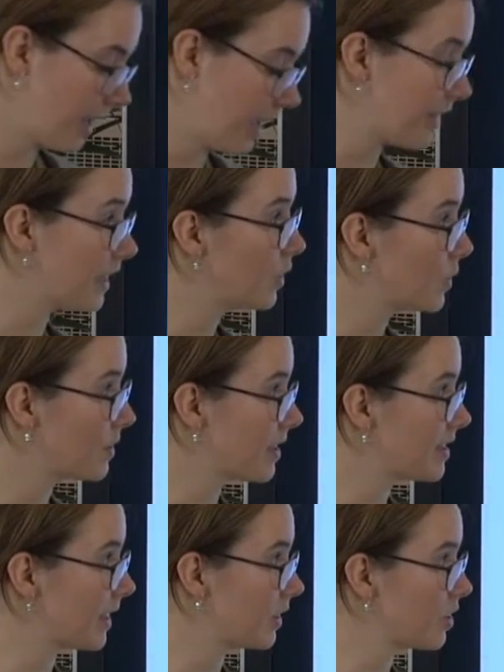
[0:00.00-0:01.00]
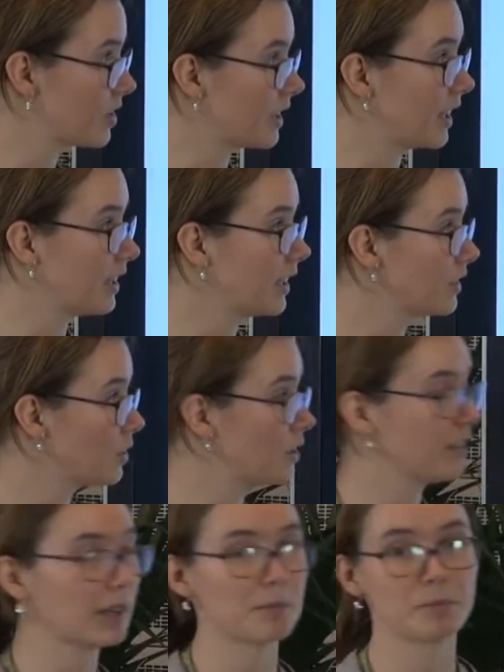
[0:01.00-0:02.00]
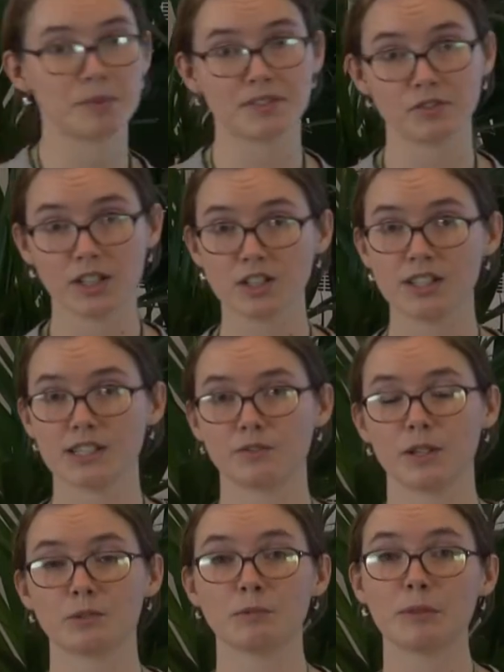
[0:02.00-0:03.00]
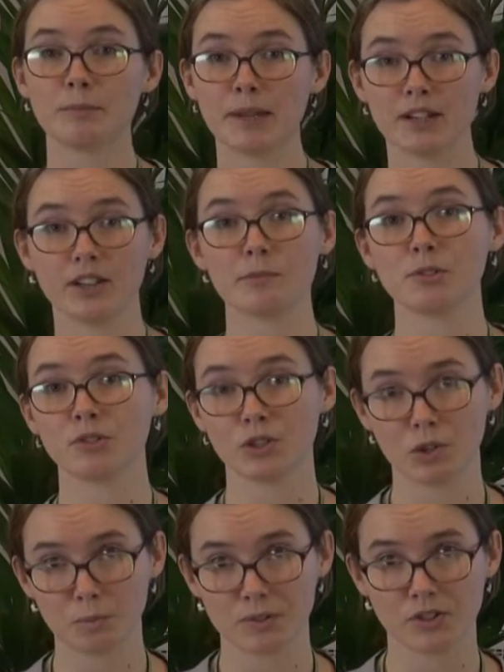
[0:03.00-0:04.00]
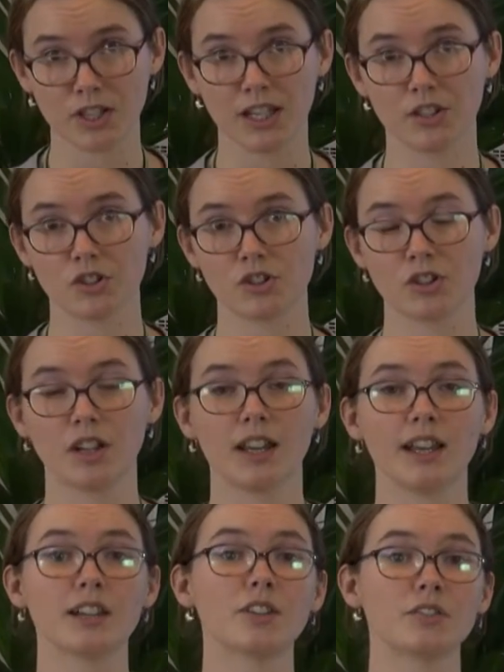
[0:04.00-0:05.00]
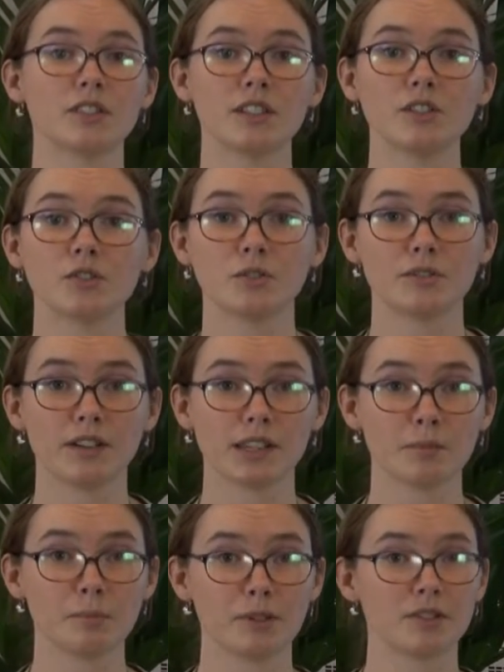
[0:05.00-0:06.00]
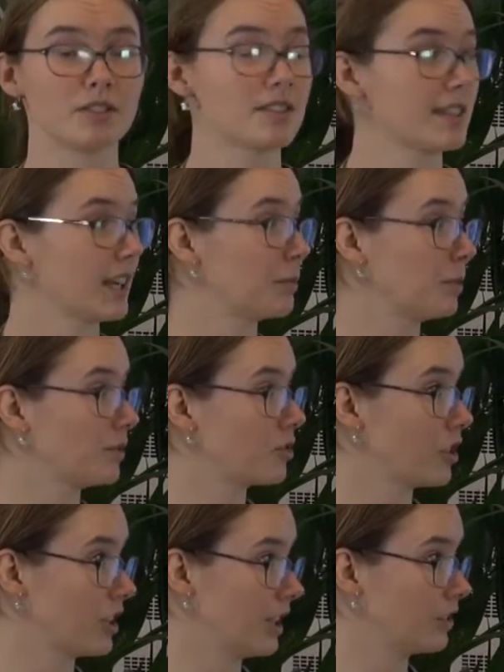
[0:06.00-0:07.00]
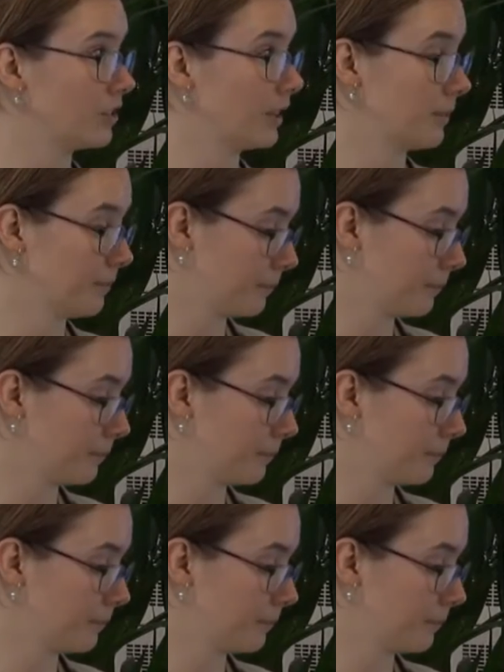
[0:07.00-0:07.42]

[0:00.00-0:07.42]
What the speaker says: And then use this understanding to develop strategies for how to be better able to cope with change and continue to develop on a desirable trajectory.